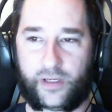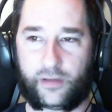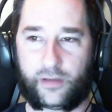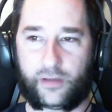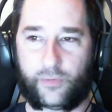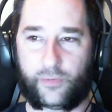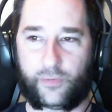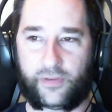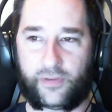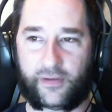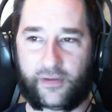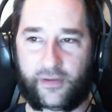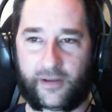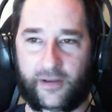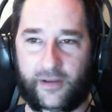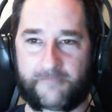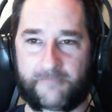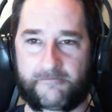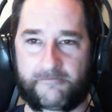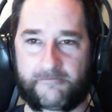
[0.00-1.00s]
with
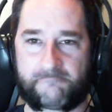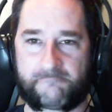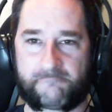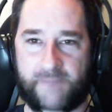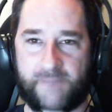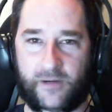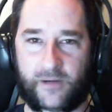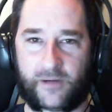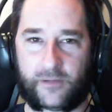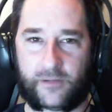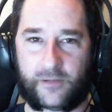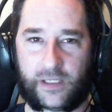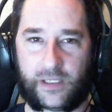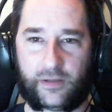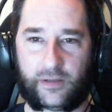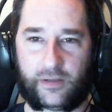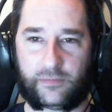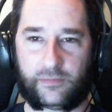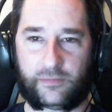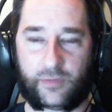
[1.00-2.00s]

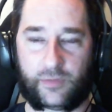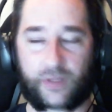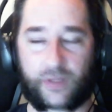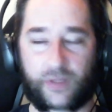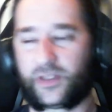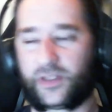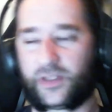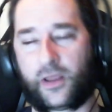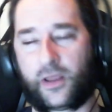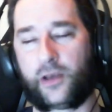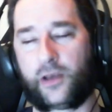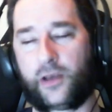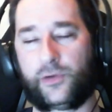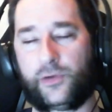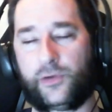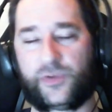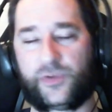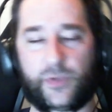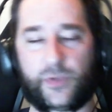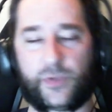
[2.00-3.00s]
there's a lot of news.
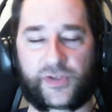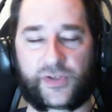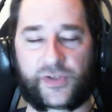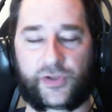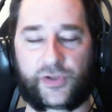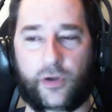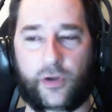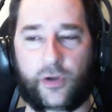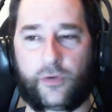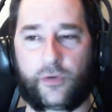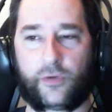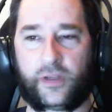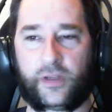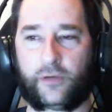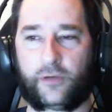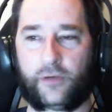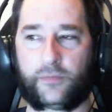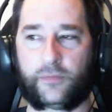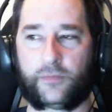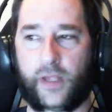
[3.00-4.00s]
We missed a
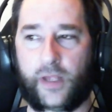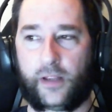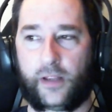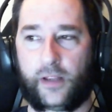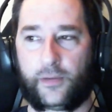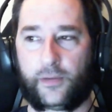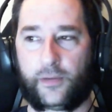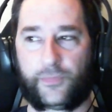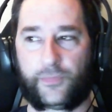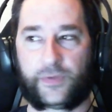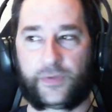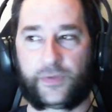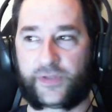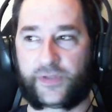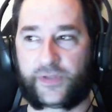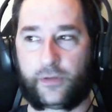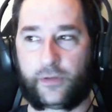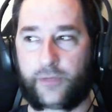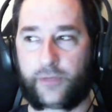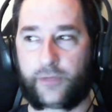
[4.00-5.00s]
show.
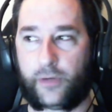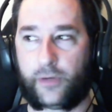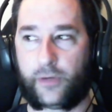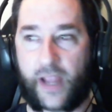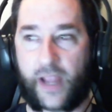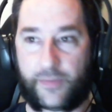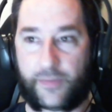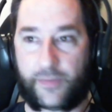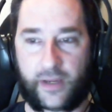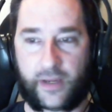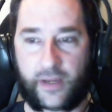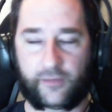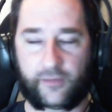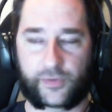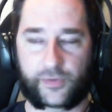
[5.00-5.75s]
Still happy anniversary.